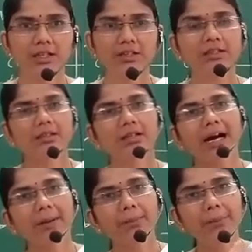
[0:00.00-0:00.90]

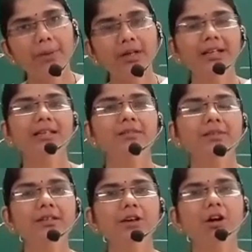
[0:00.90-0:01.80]
the upper
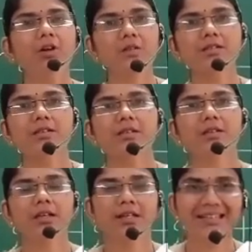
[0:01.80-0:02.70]
leveled
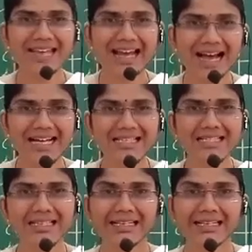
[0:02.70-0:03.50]
oxygen gas,